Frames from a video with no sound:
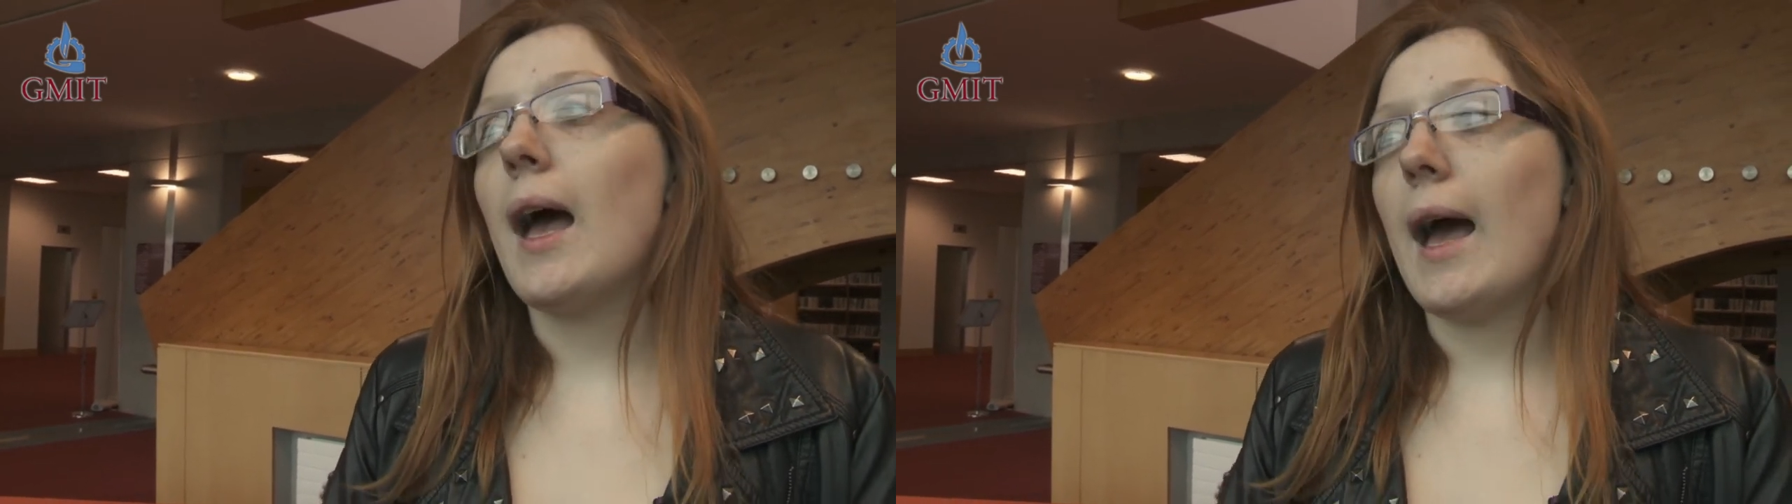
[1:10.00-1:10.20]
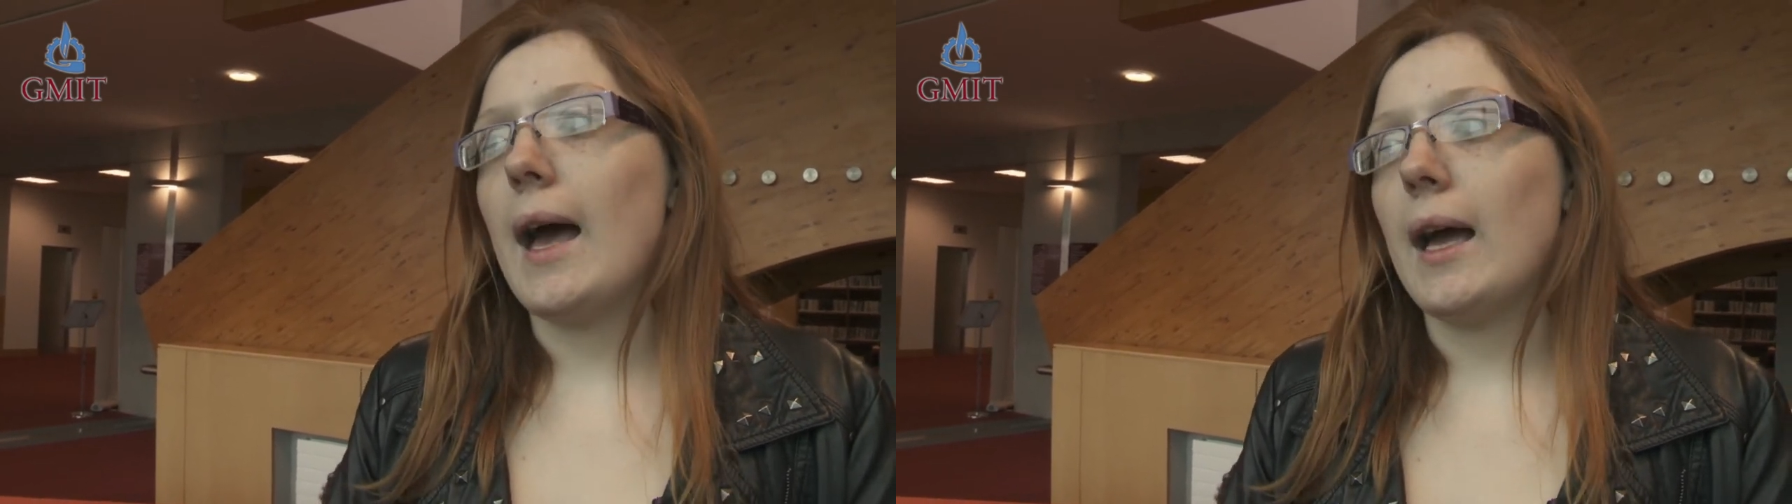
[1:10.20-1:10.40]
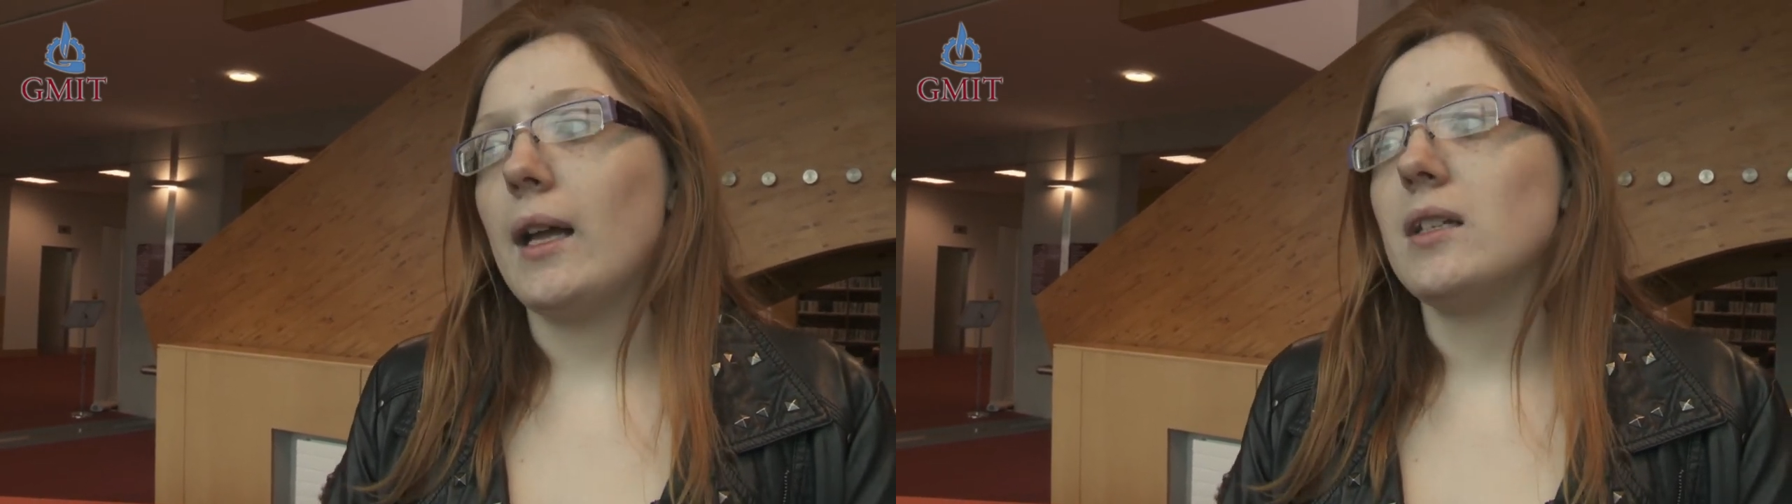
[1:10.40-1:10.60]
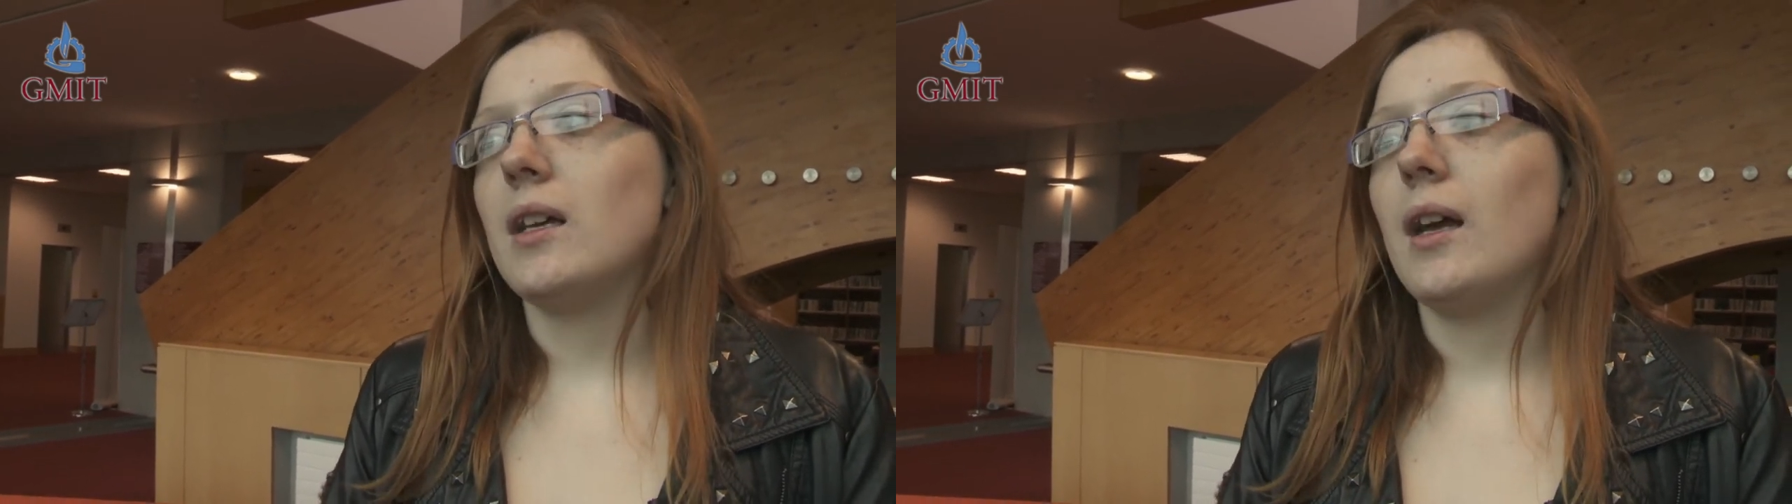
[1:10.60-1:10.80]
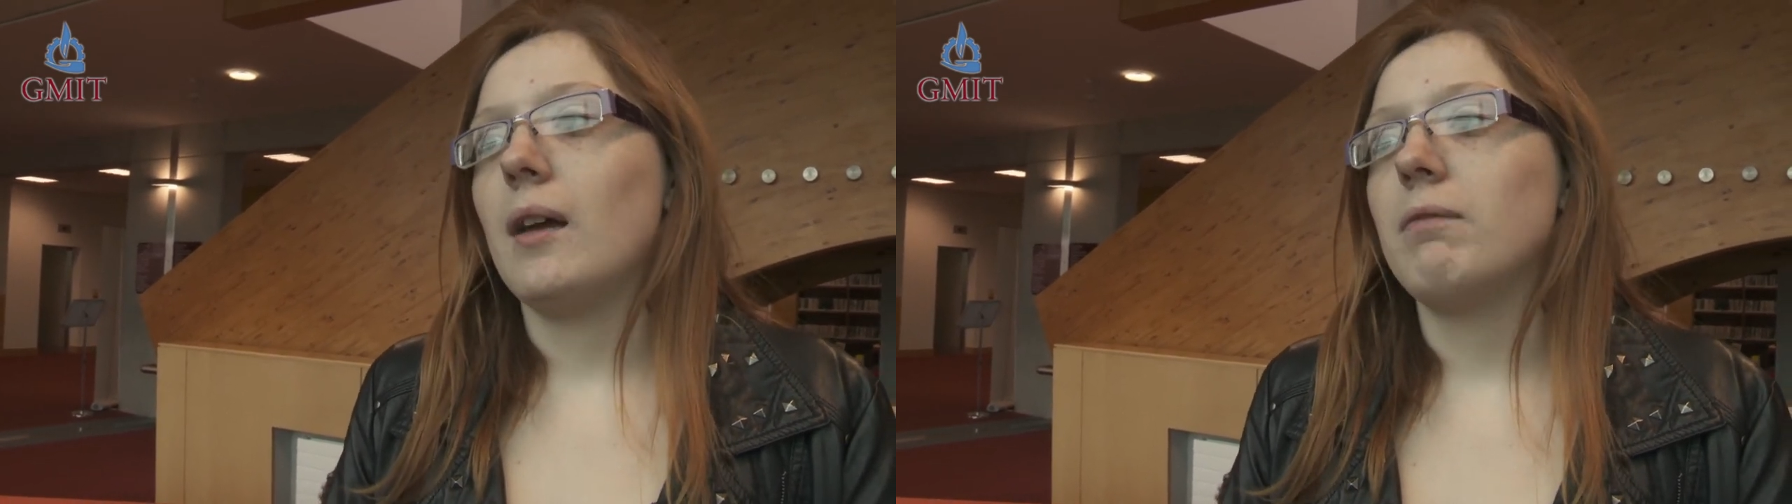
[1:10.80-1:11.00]
and
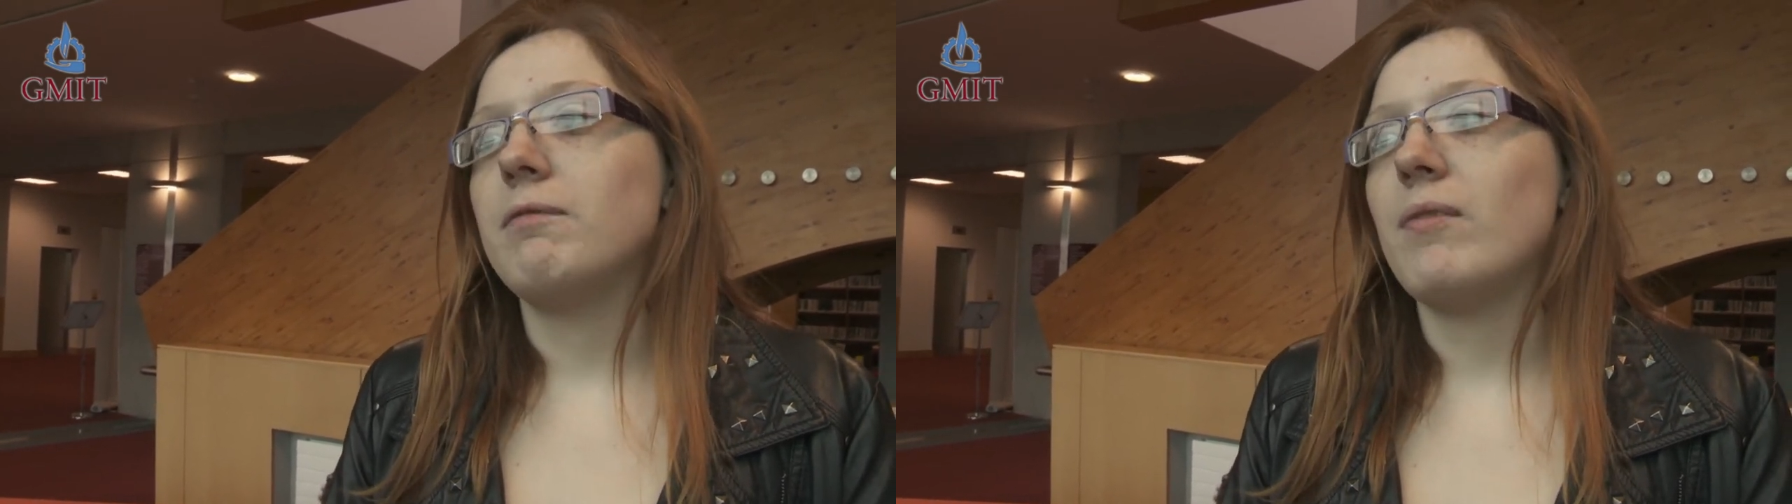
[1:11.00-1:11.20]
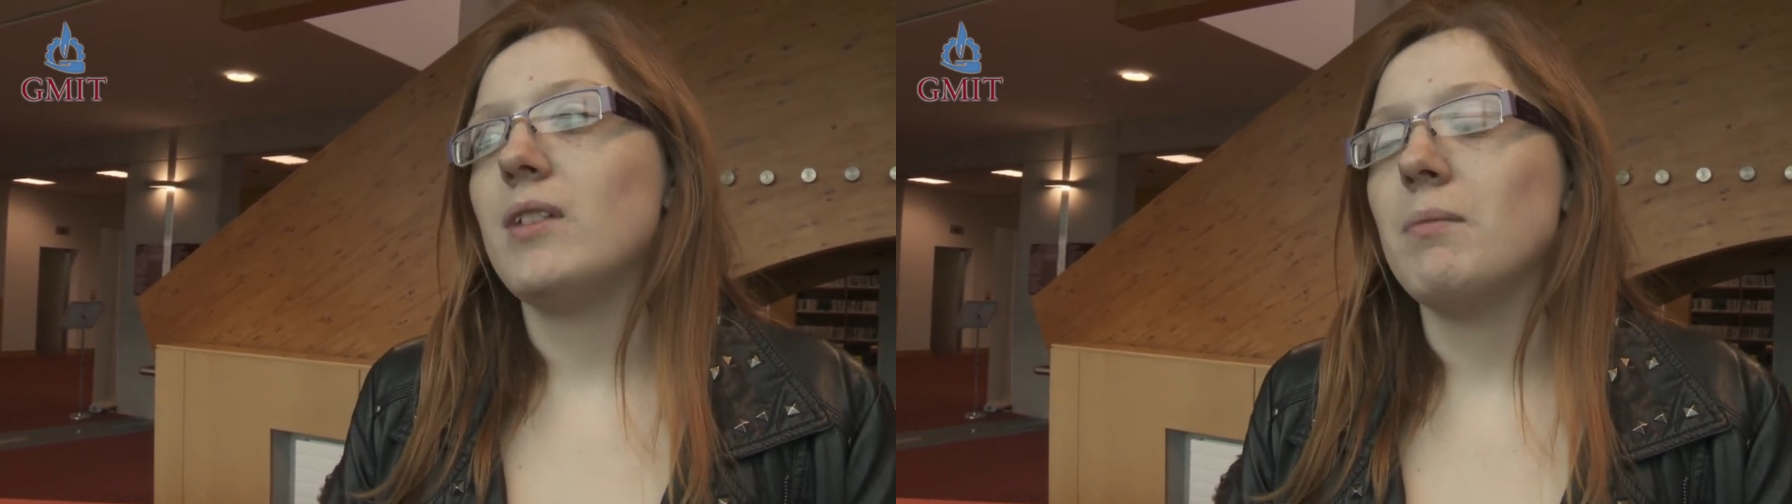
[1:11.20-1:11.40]
a fifty